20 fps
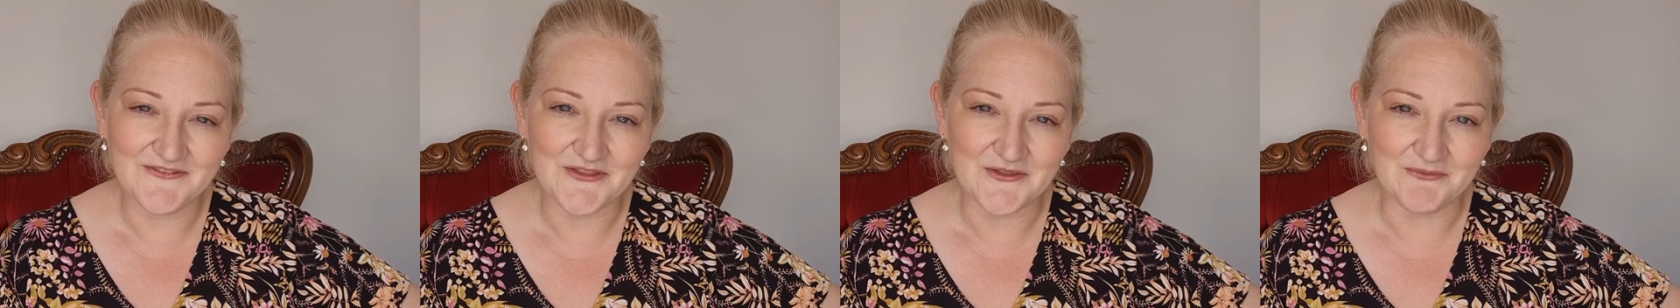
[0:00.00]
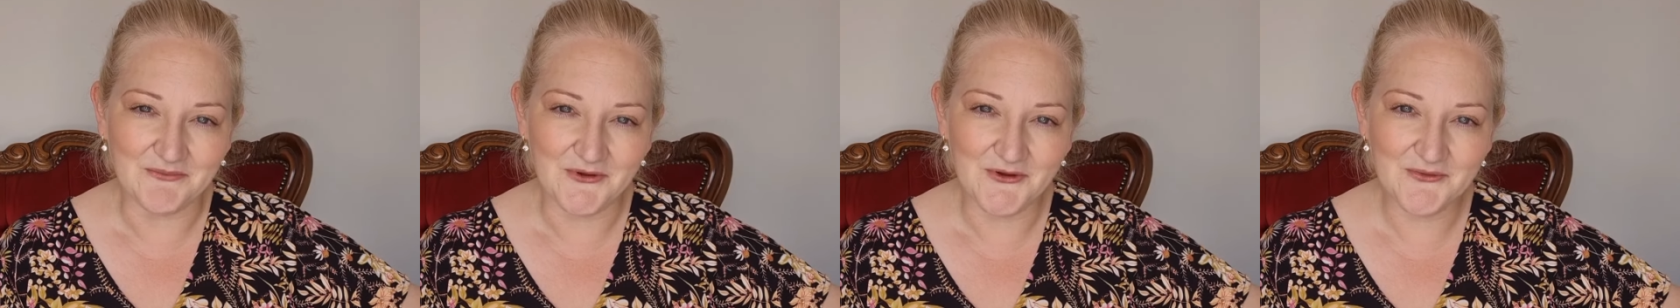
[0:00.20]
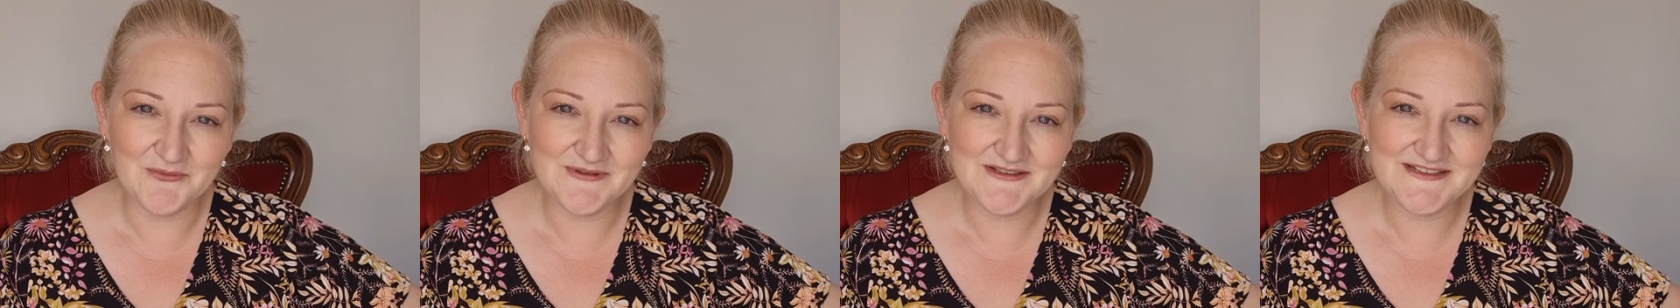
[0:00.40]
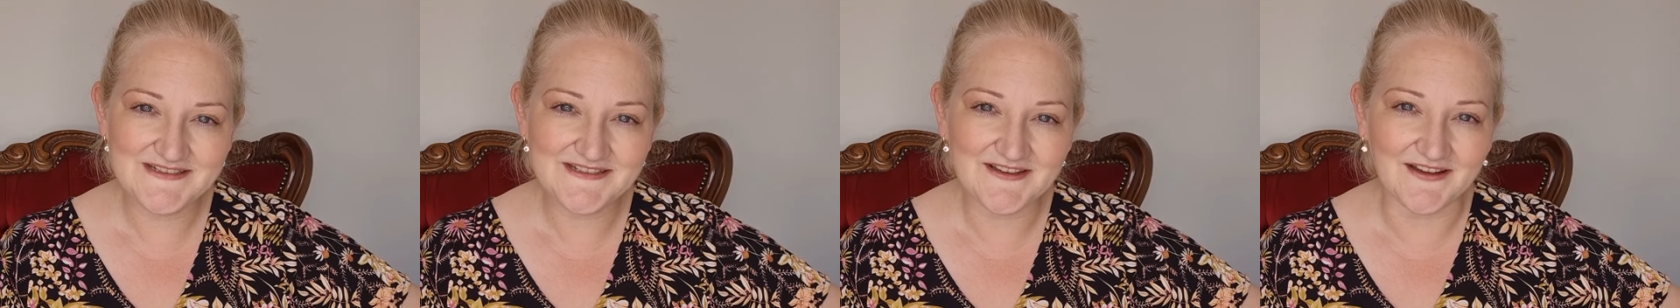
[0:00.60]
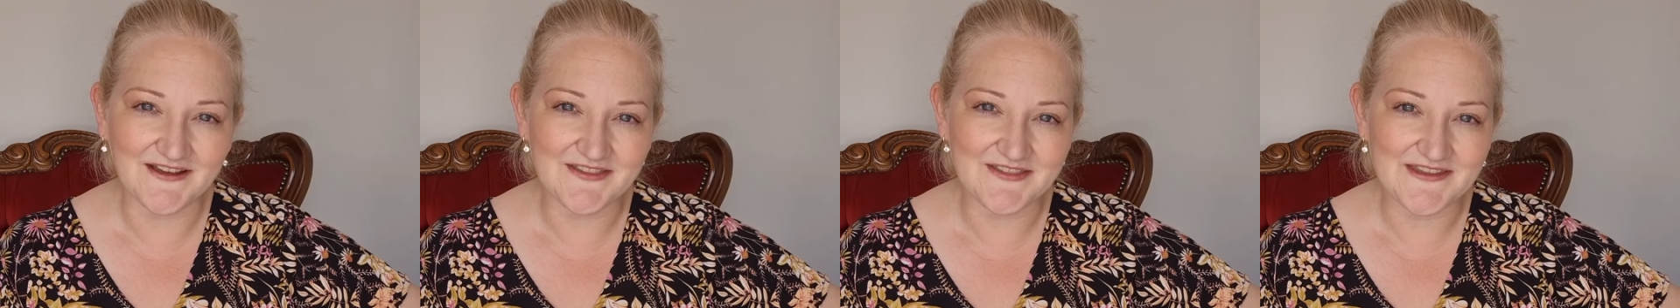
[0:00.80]
the moment,
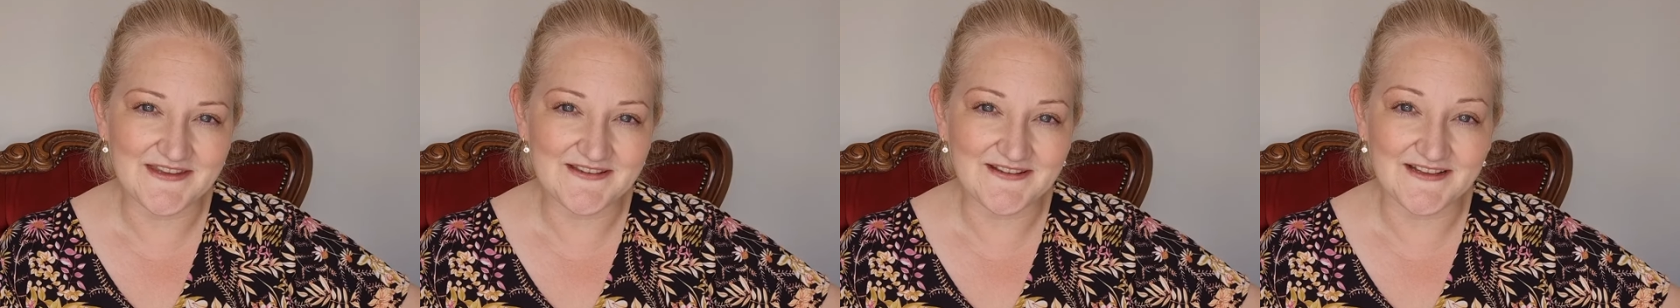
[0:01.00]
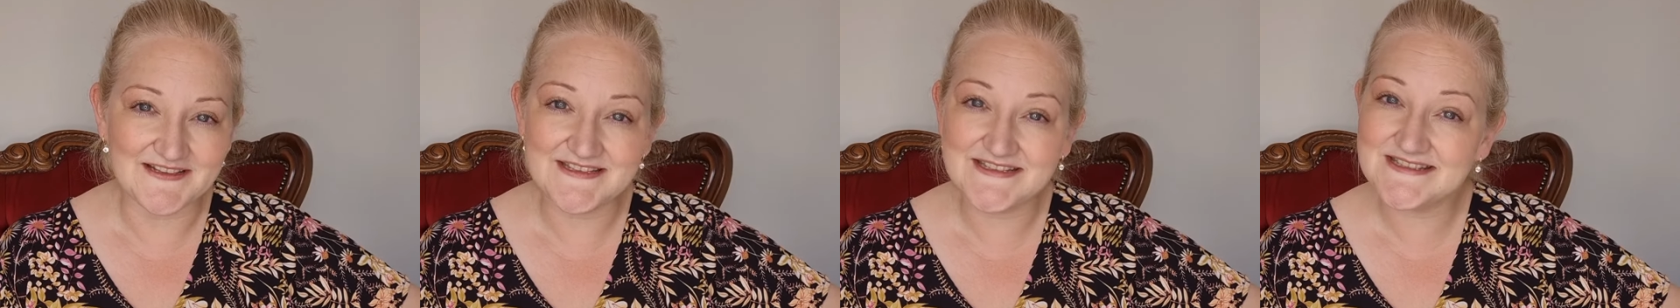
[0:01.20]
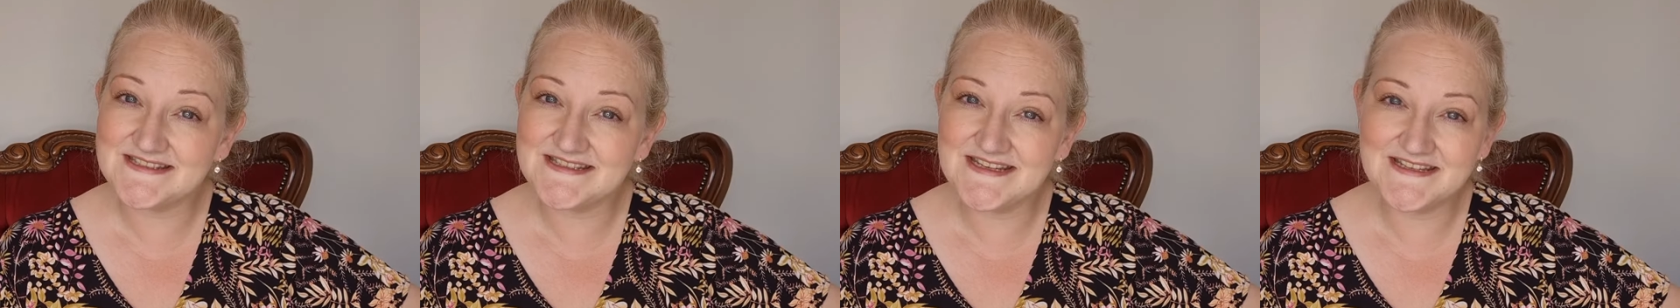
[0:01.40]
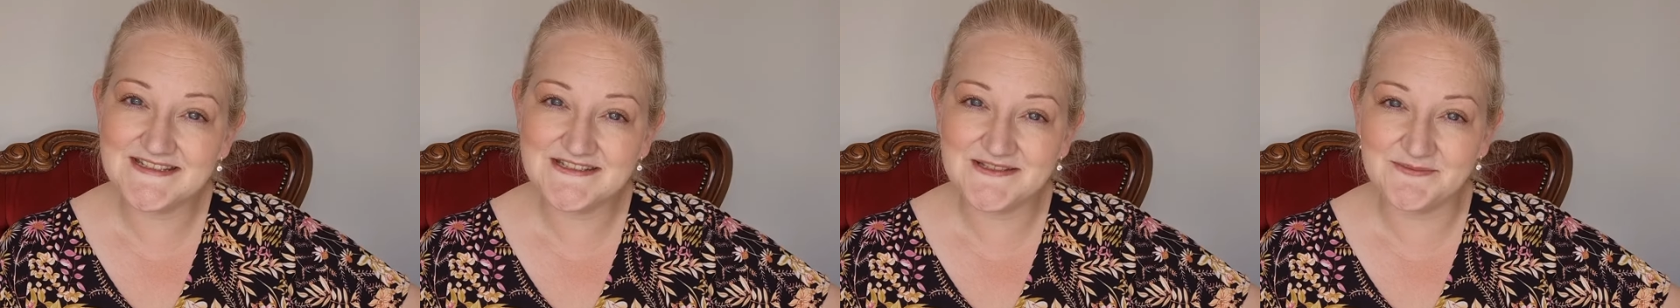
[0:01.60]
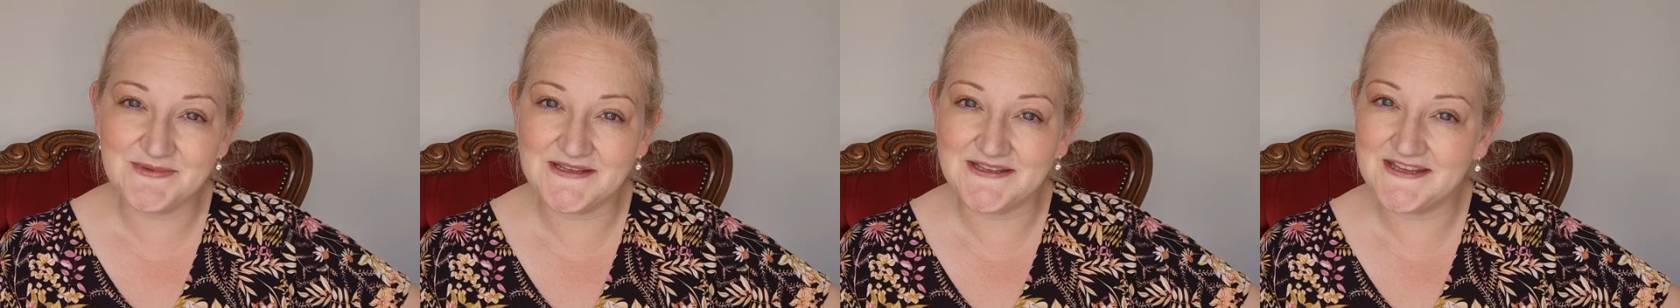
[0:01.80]
I think I just need
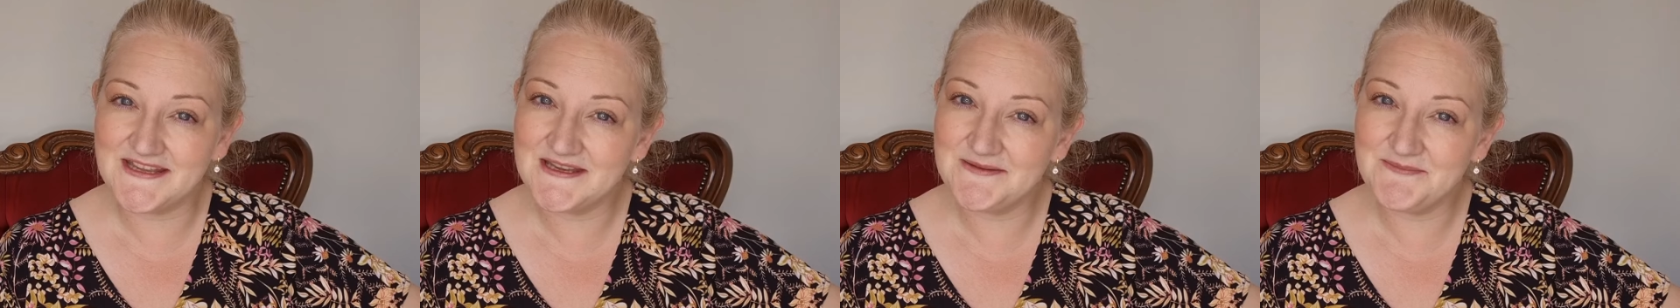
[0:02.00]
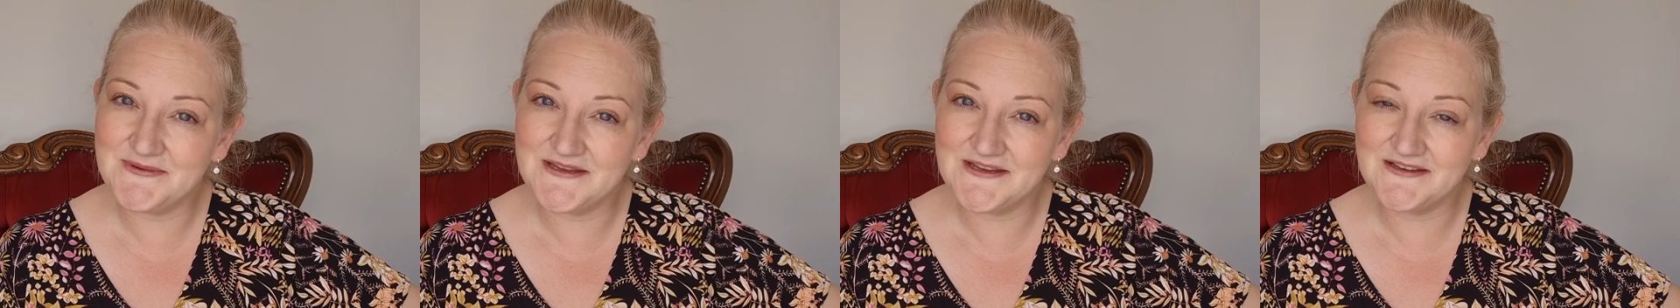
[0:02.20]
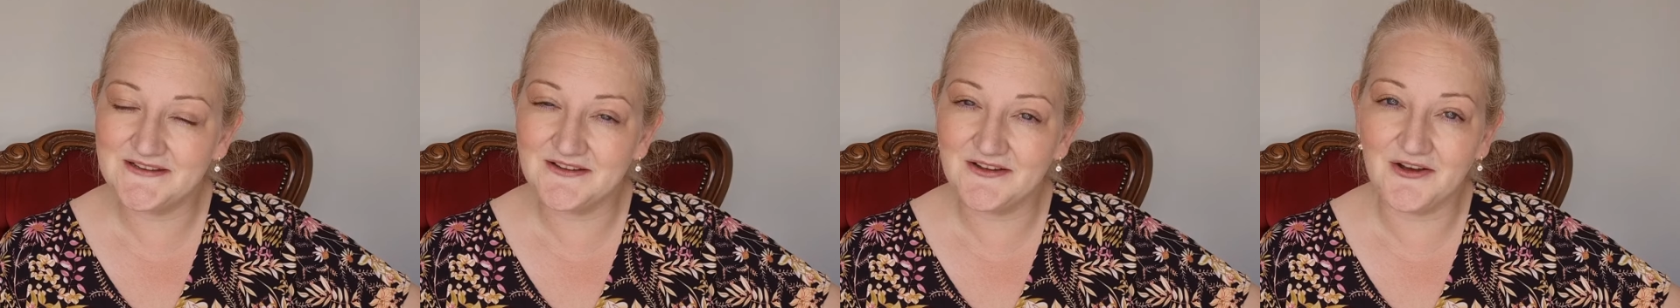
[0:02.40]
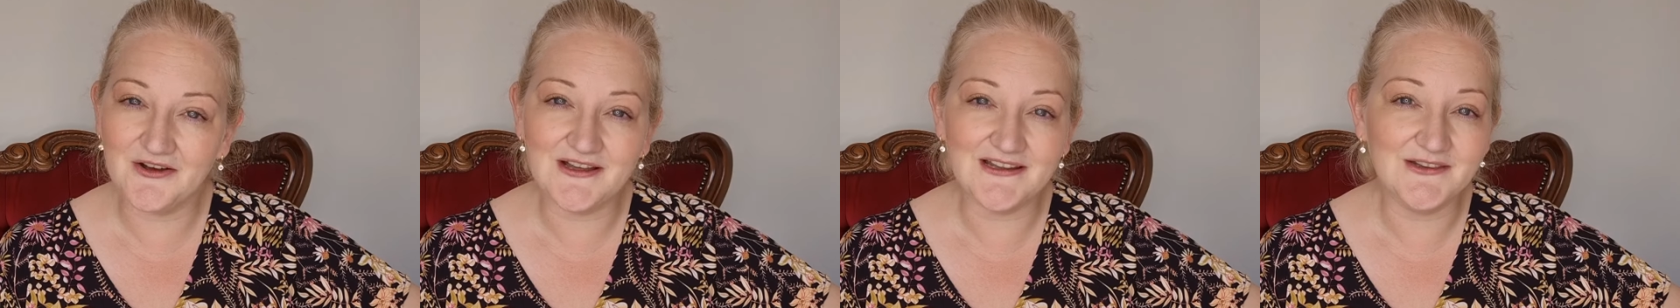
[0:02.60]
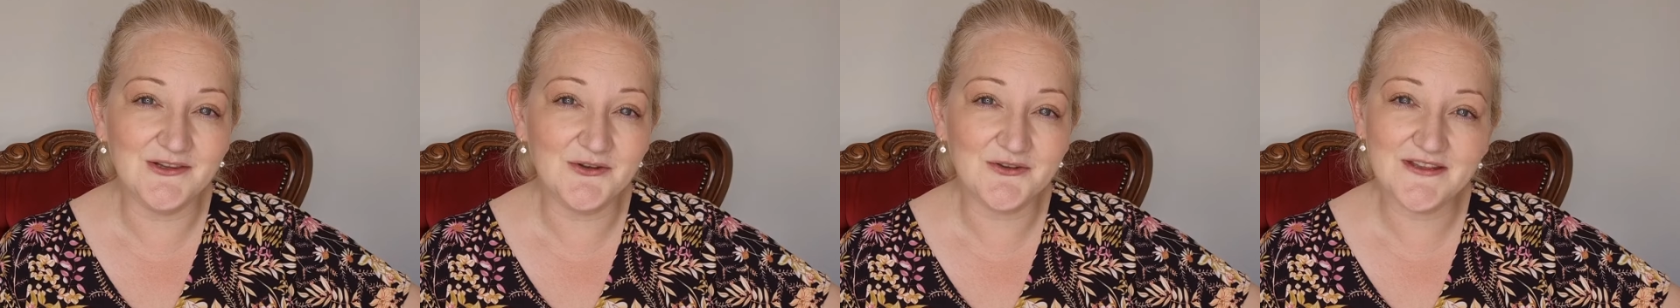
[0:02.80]
to be keeping
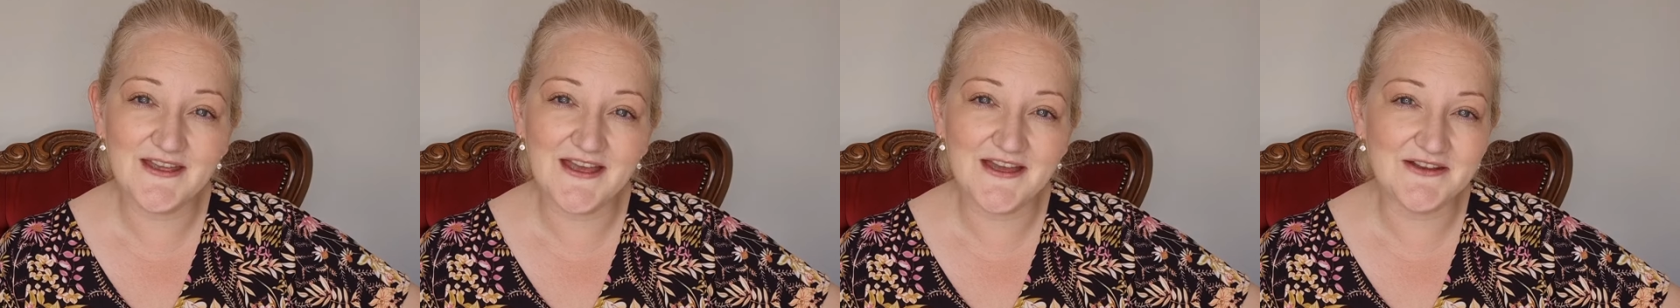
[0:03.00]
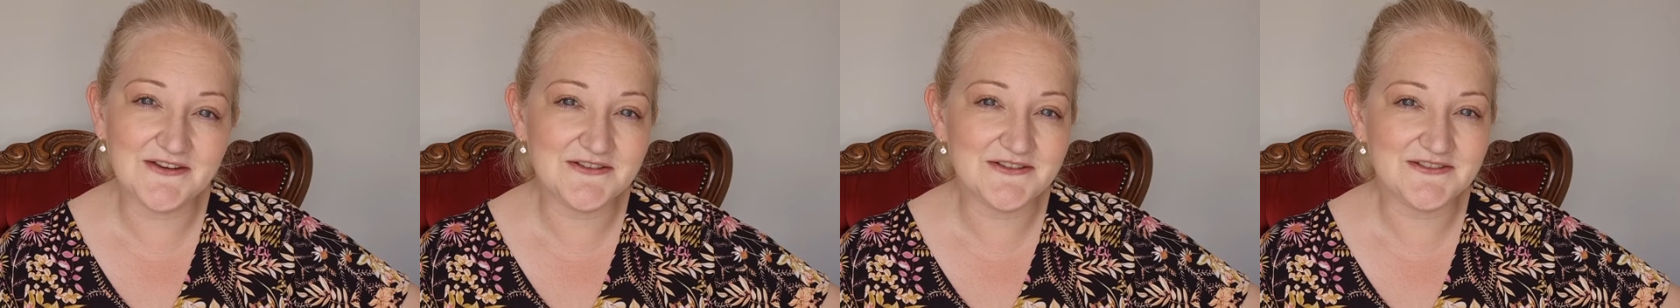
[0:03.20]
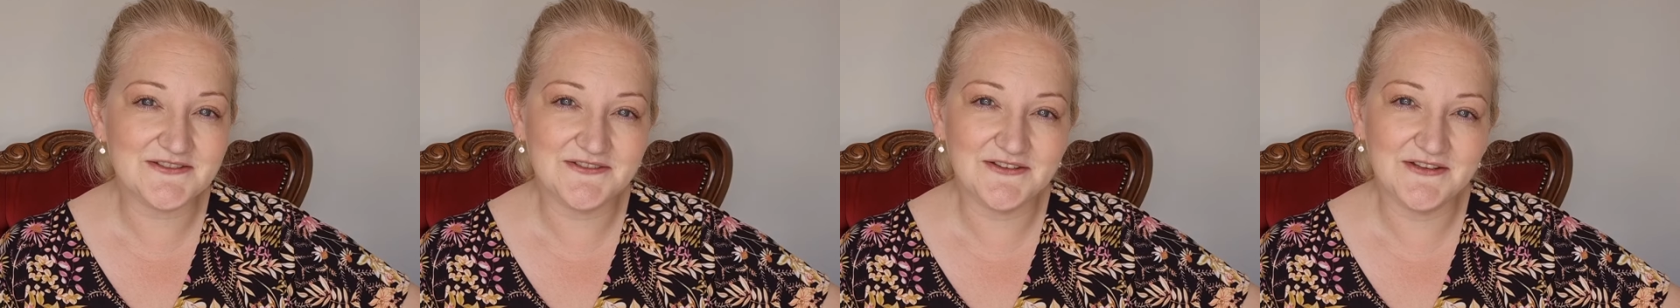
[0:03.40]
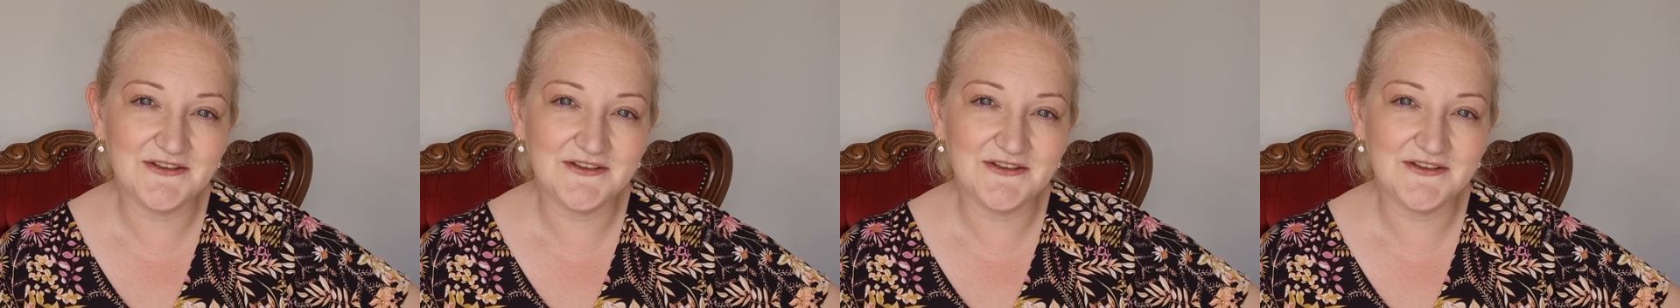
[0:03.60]
a lookout